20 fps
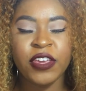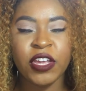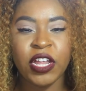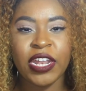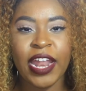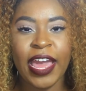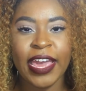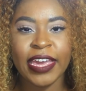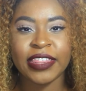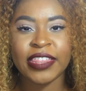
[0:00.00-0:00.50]

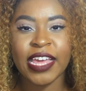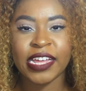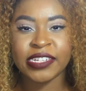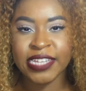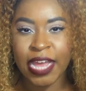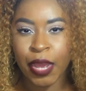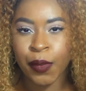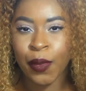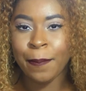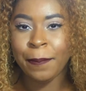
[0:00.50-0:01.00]
feel like
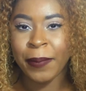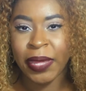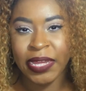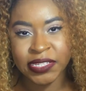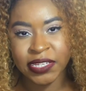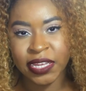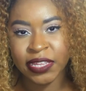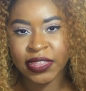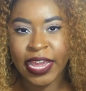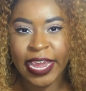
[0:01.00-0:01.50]
that's how
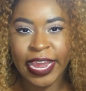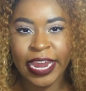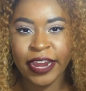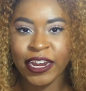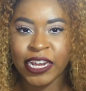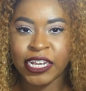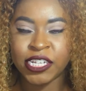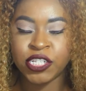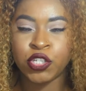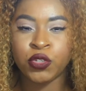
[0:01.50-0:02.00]
amazing the
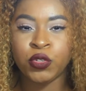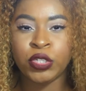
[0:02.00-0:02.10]
hair is.